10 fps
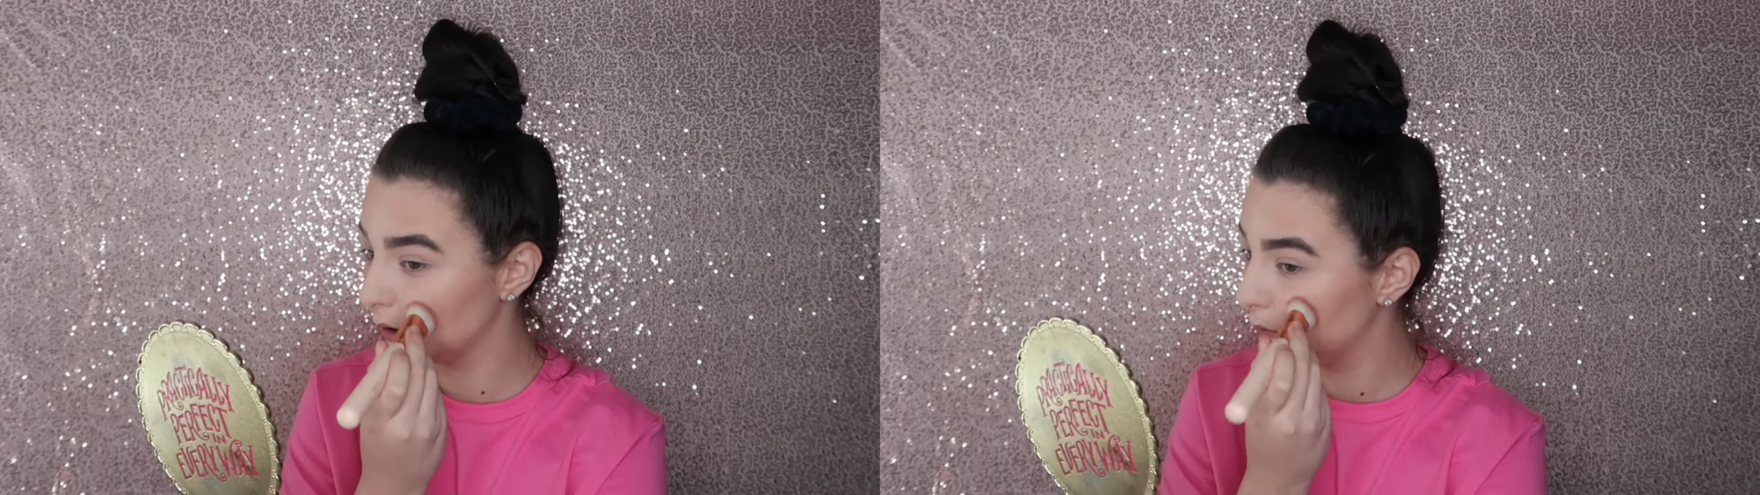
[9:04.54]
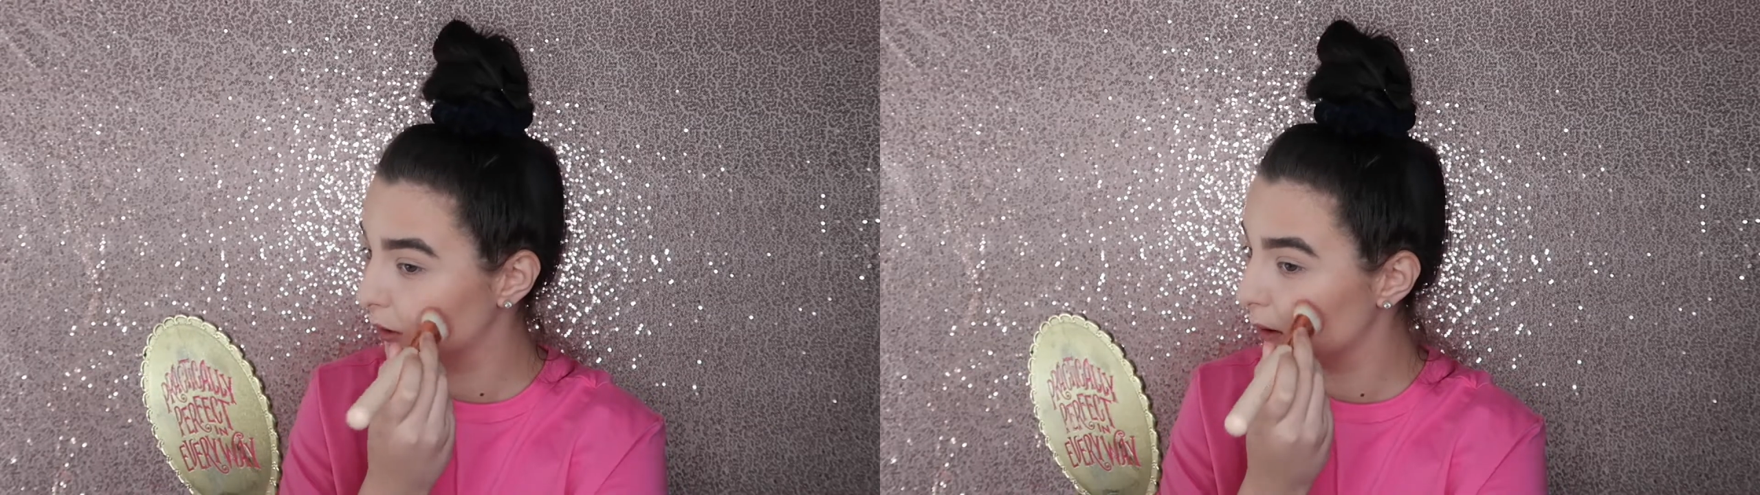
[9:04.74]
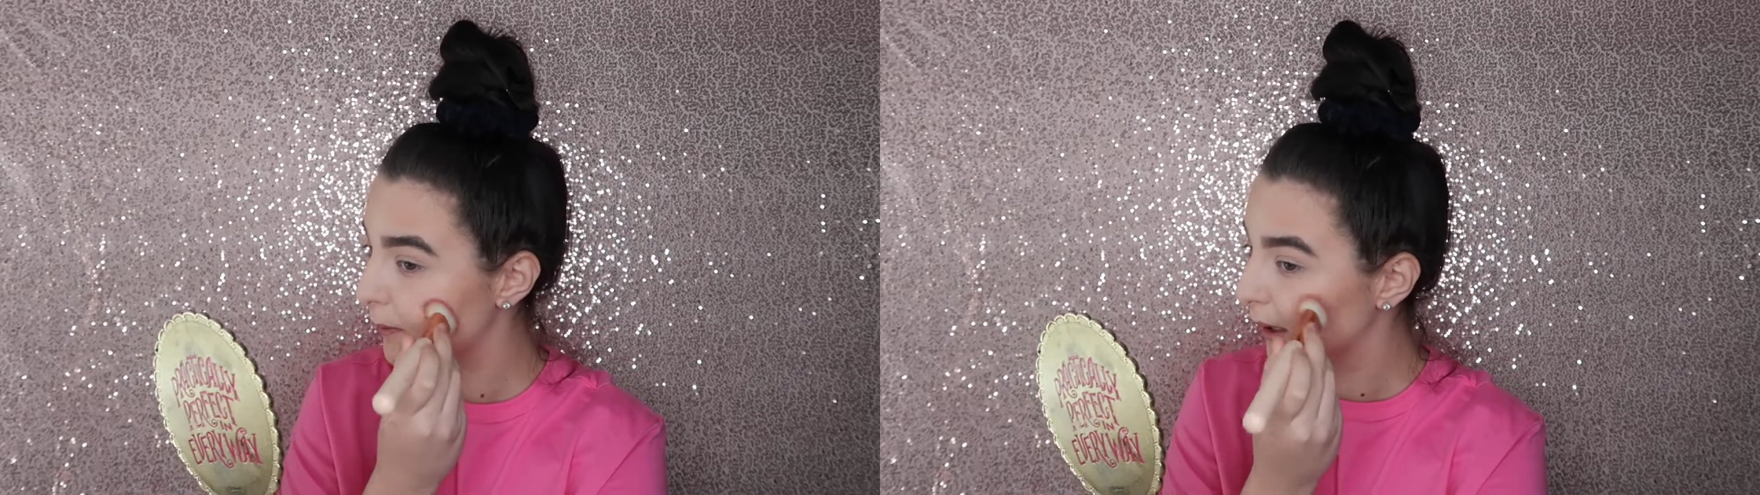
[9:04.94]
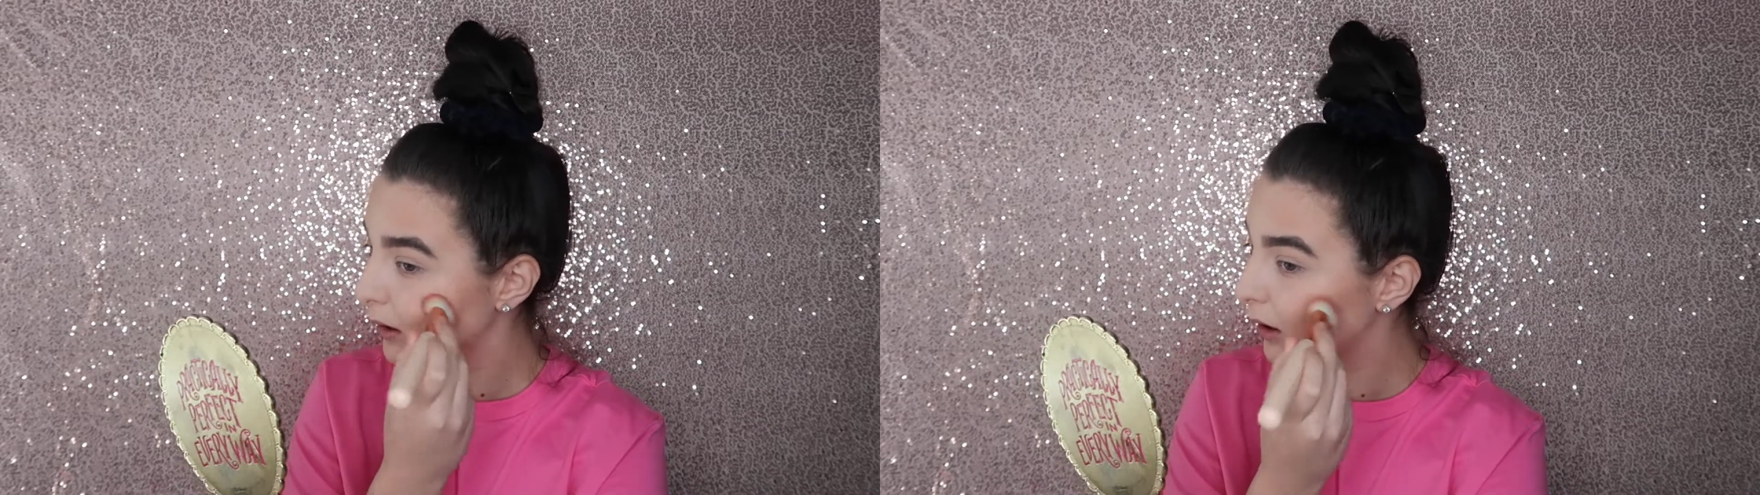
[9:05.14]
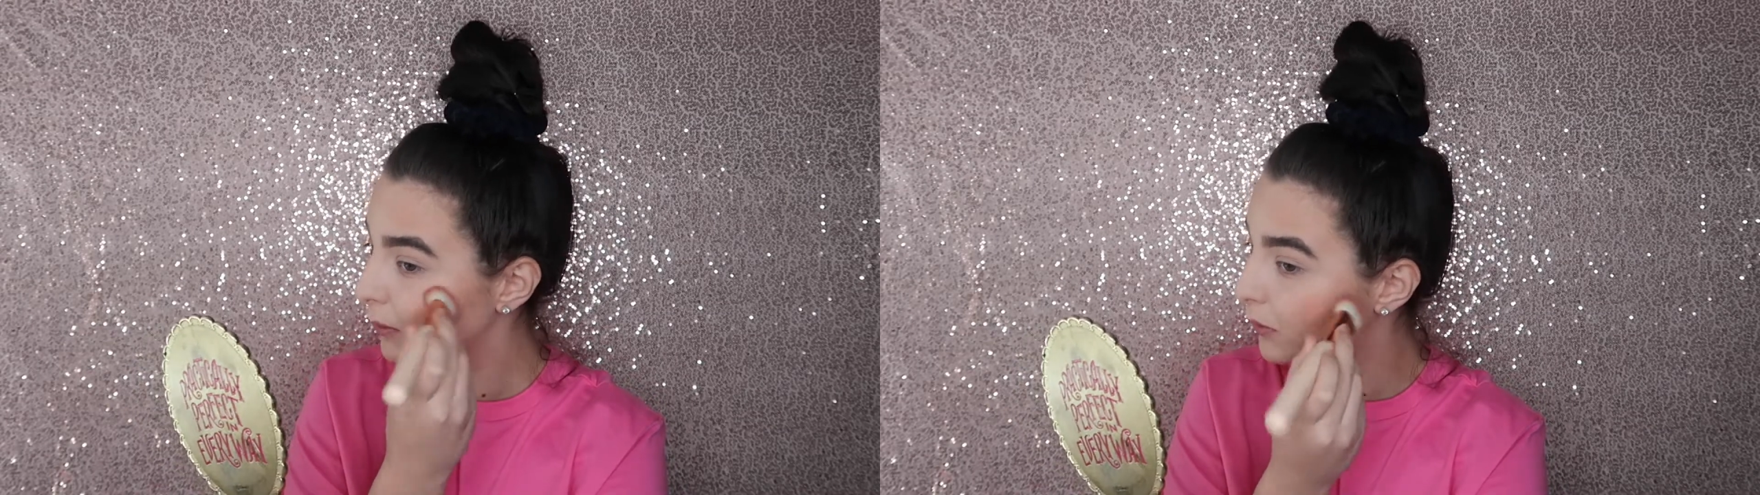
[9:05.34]
if you go back a
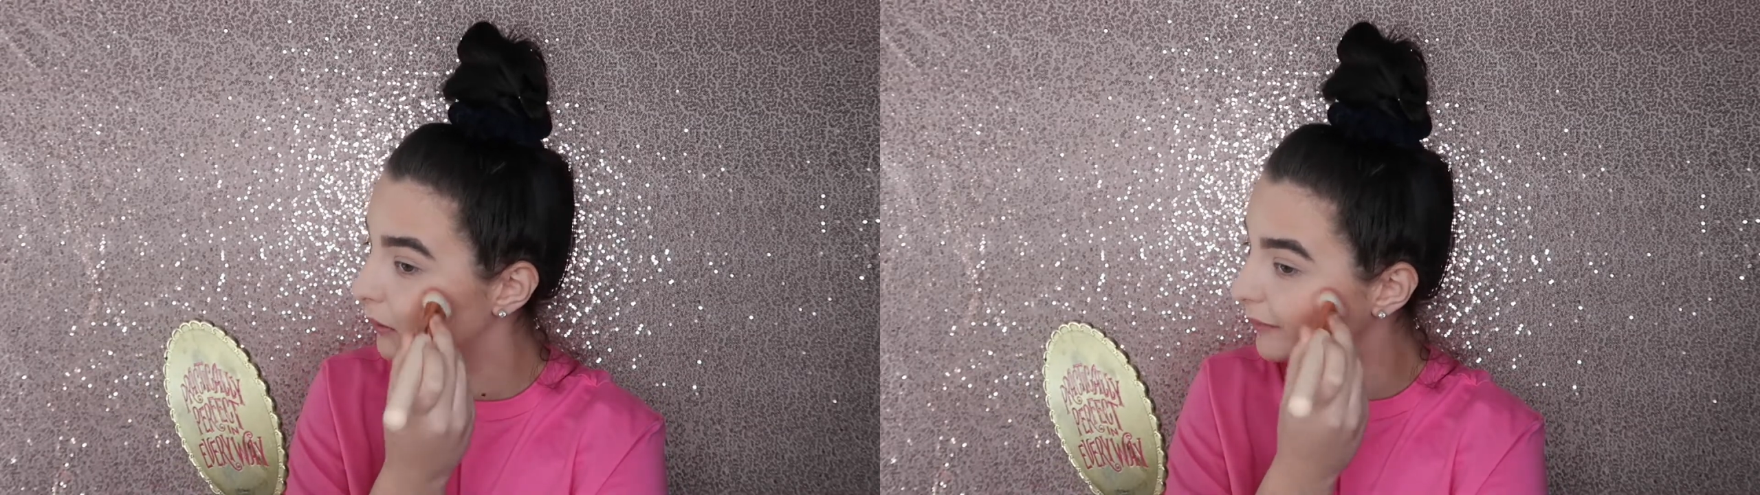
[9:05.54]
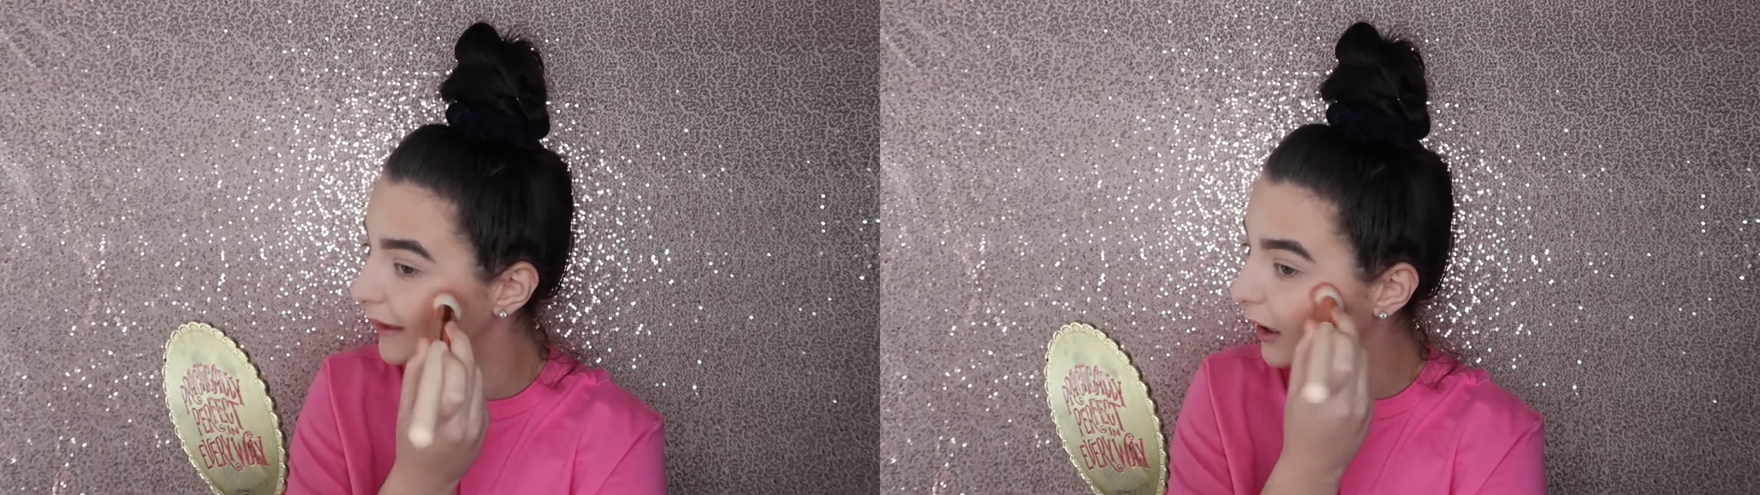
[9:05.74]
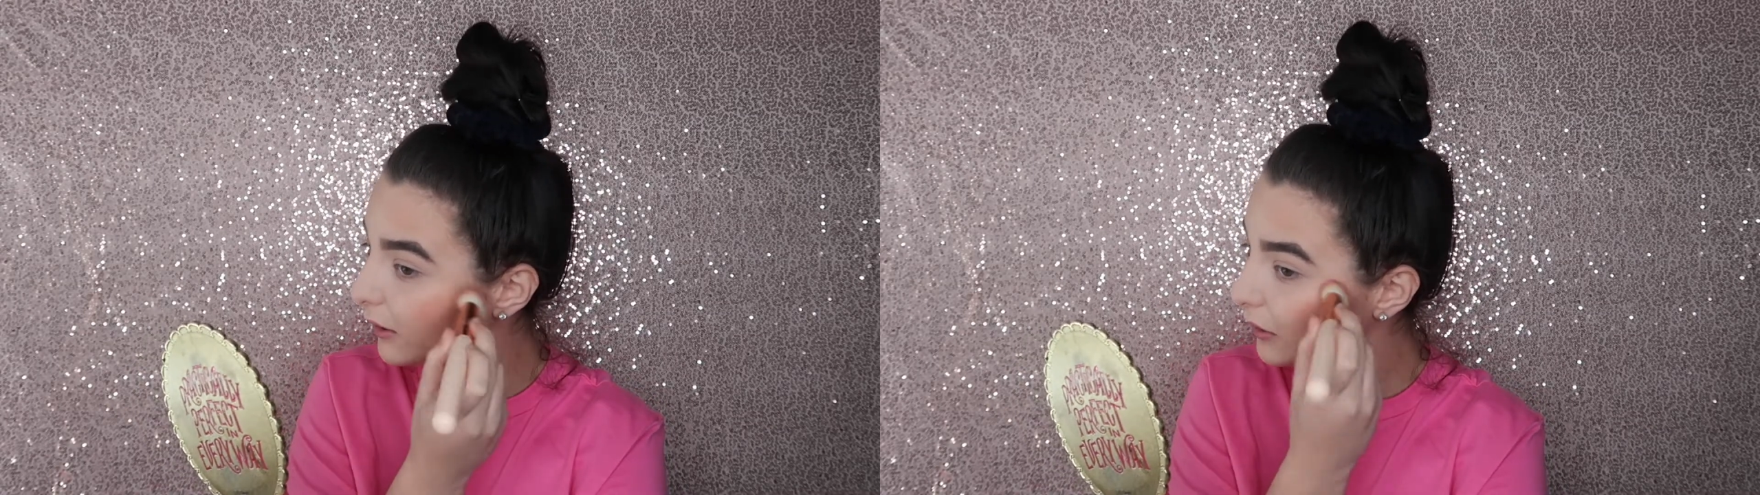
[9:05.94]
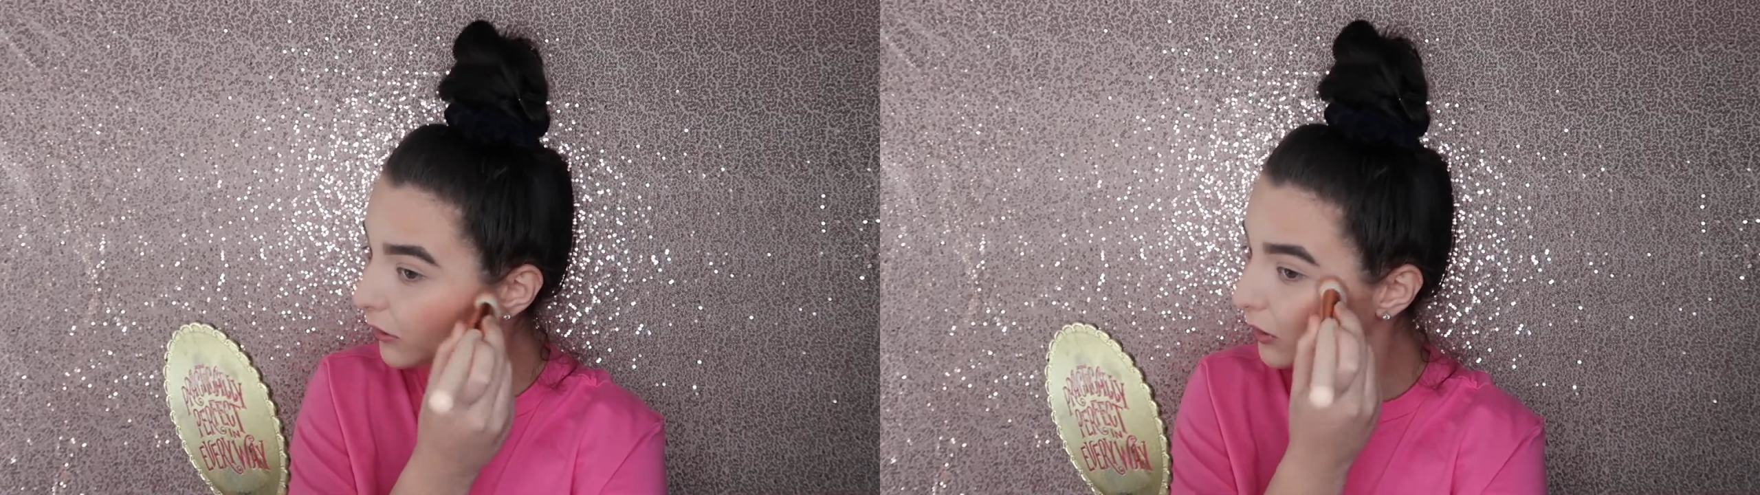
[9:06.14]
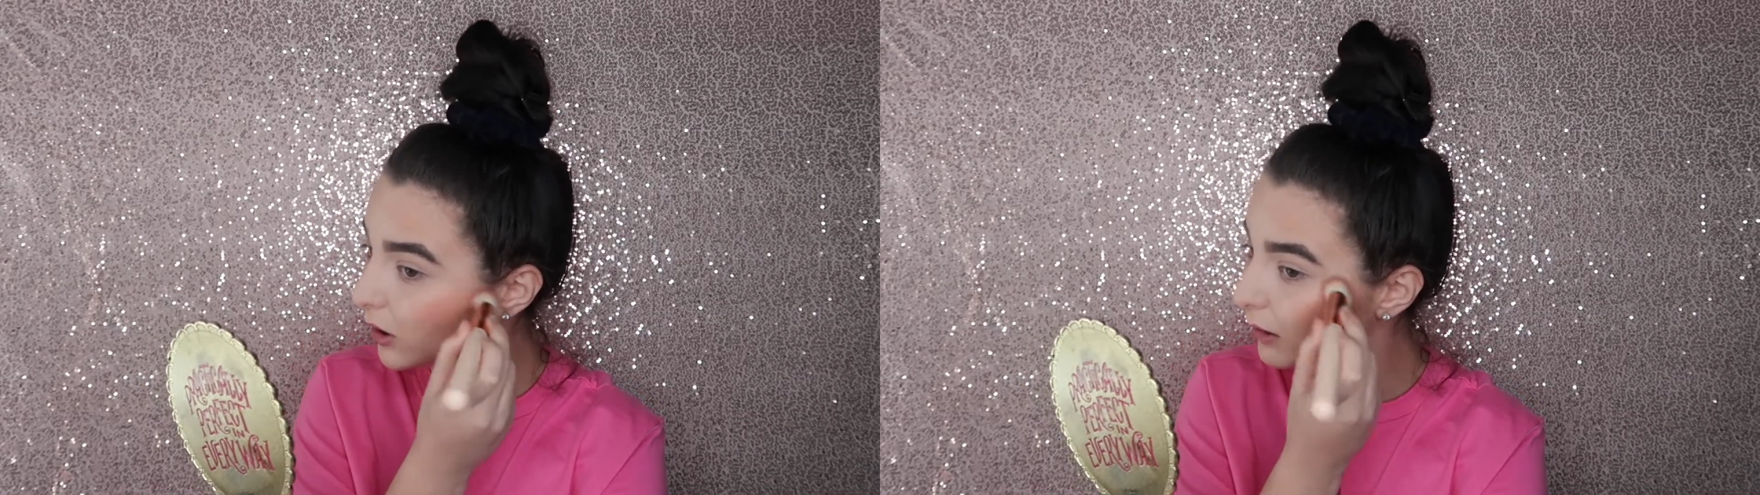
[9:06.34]
couple of videos or go